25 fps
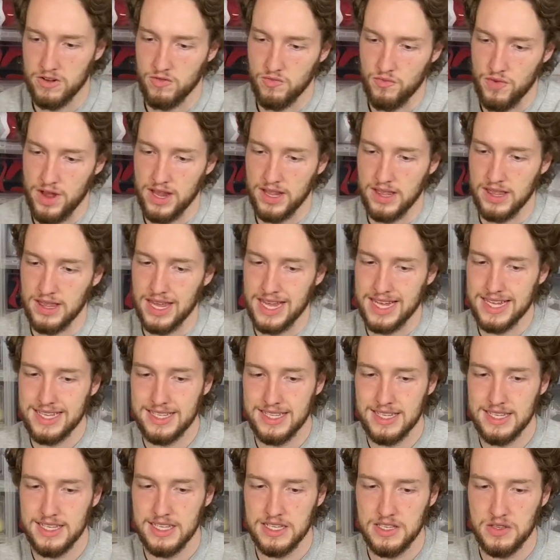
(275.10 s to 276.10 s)
red
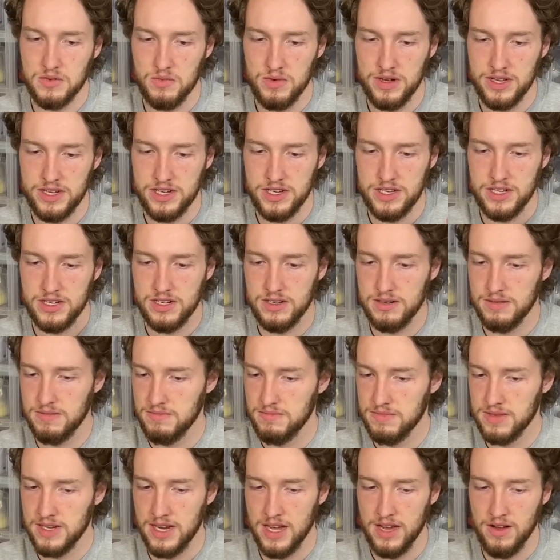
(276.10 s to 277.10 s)
laces, which,
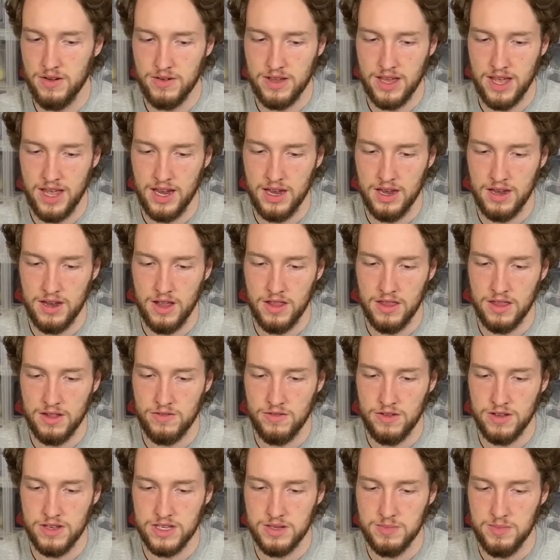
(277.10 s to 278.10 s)
you know, again, nothing
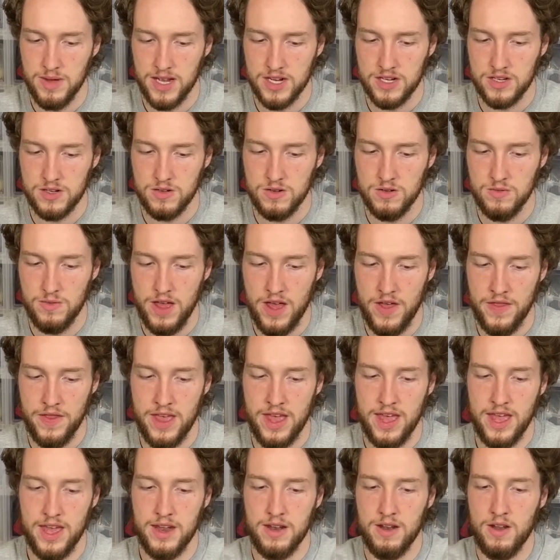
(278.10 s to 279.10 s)
really special. And
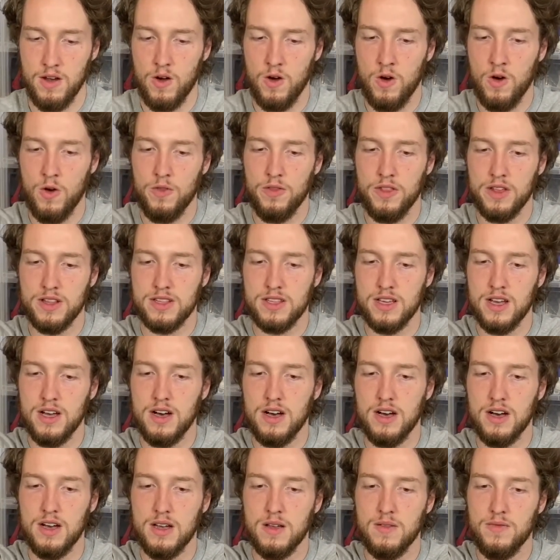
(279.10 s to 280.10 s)
then on the
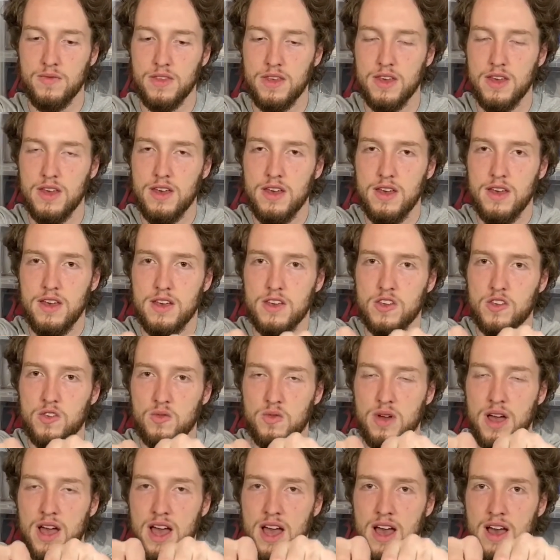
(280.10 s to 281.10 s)
tongue, you
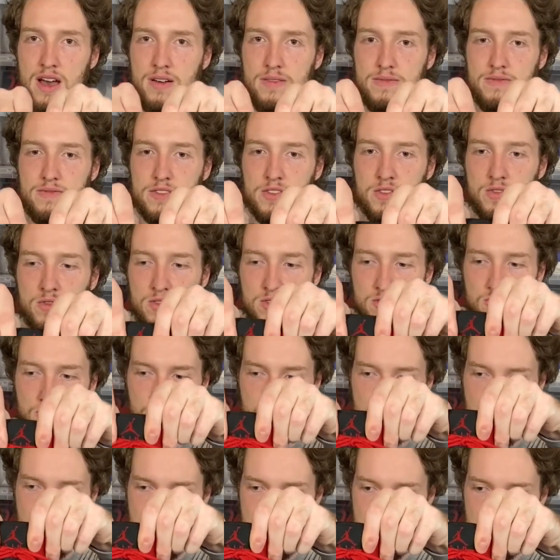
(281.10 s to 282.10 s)
have your
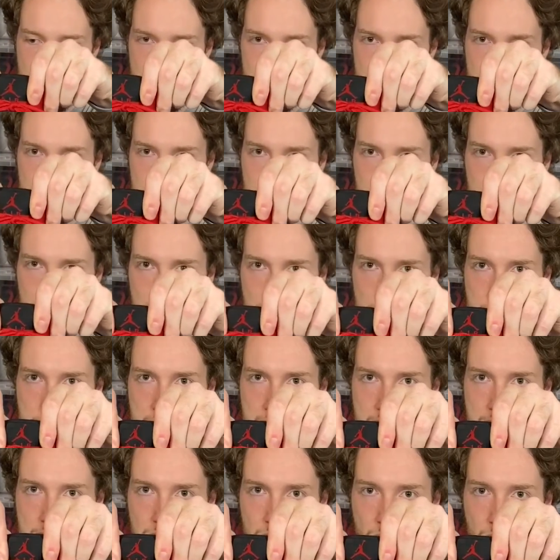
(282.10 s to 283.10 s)
red
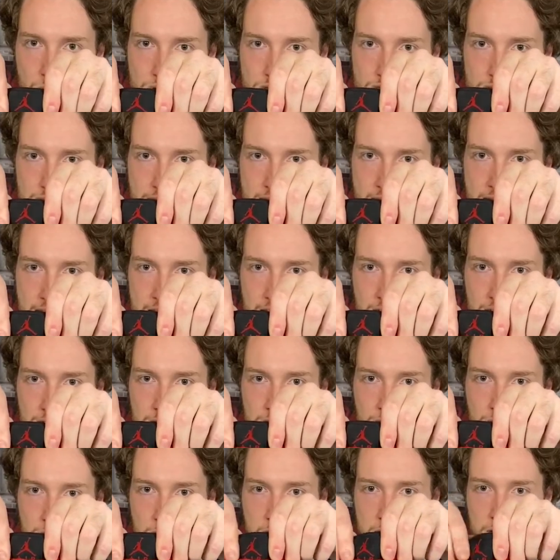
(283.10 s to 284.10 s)
Jumpman with air
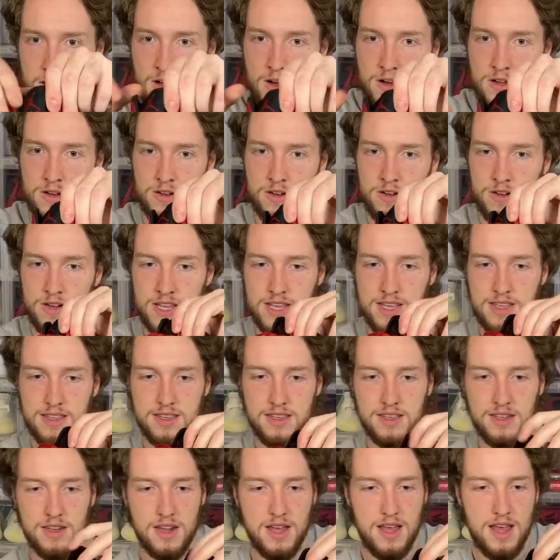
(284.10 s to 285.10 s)
right underneath
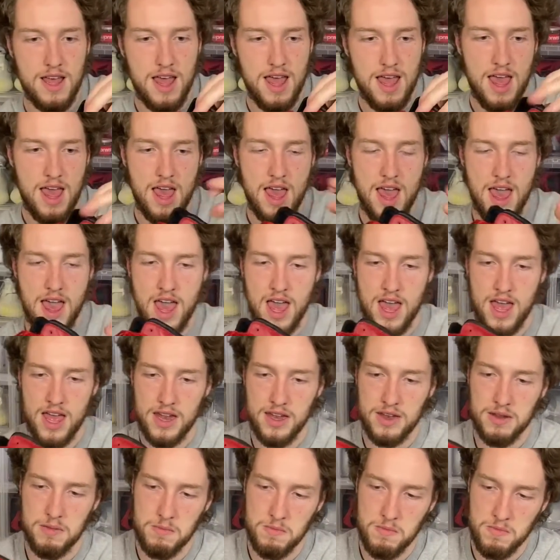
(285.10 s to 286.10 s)
it.
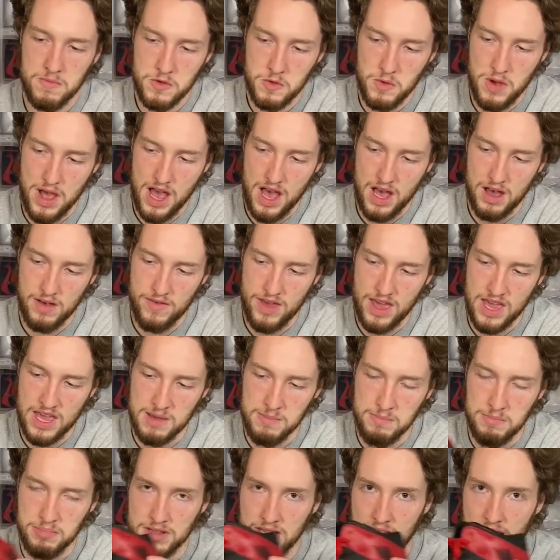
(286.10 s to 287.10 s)
and you have a
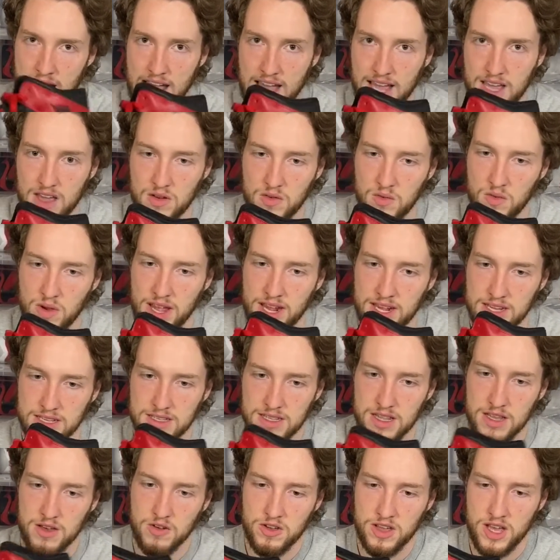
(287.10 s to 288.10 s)
black Wings
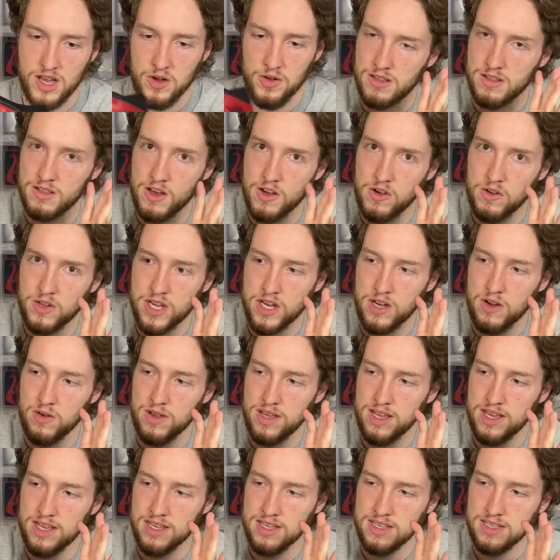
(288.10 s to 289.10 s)
logo. The logo
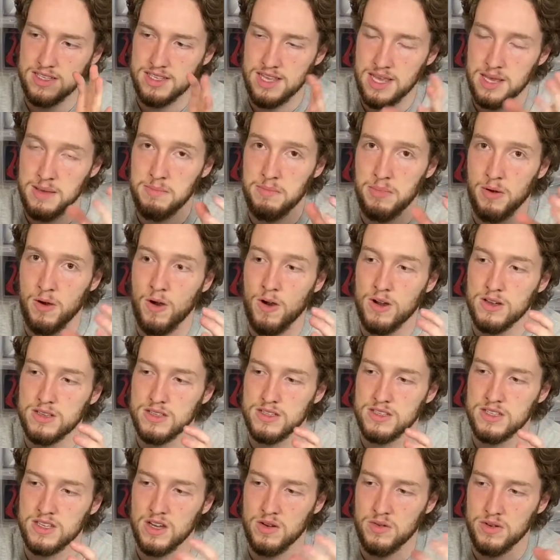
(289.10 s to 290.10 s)
is embossed,
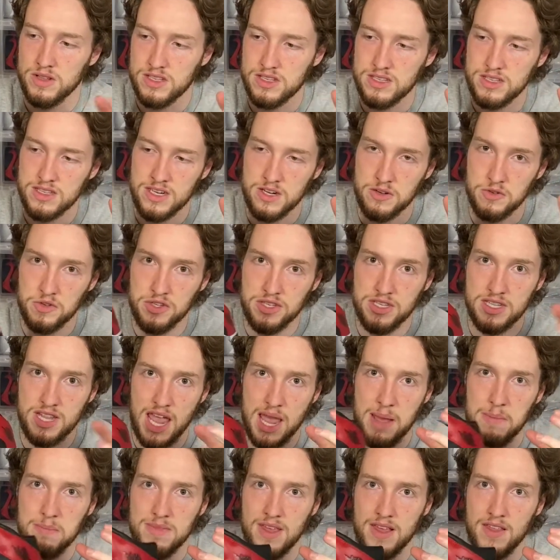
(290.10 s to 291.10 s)
so it's, you know,
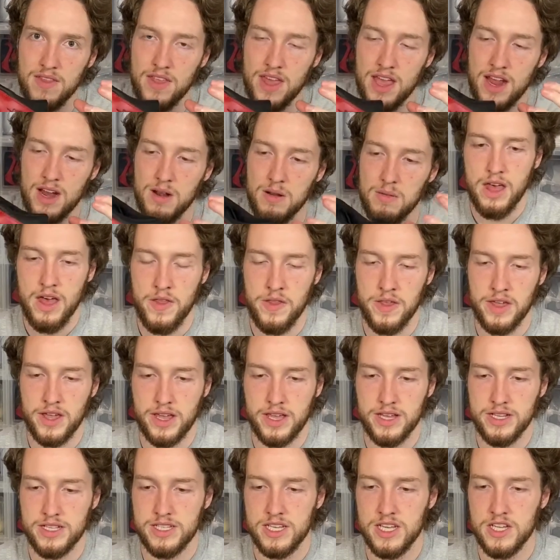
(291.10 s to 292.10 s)
stamped in there. And then
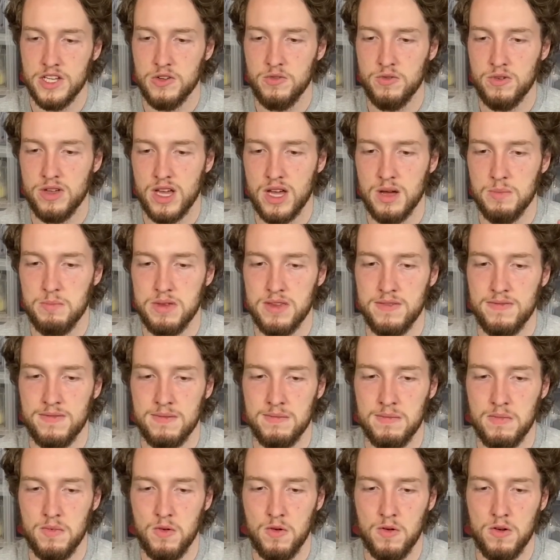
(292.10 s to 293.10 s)
continuing up even
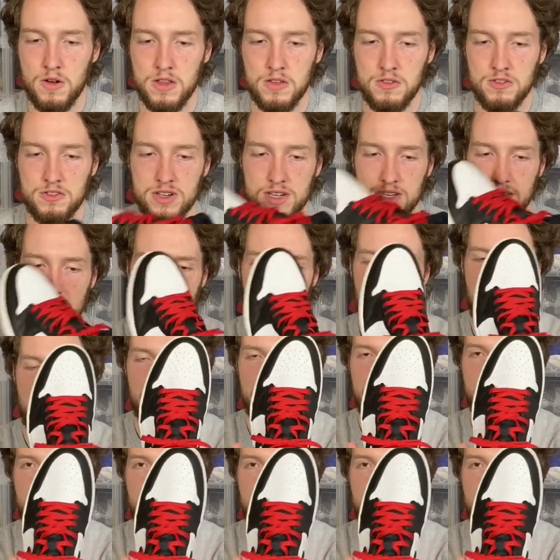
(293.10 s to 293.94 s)
more, you just have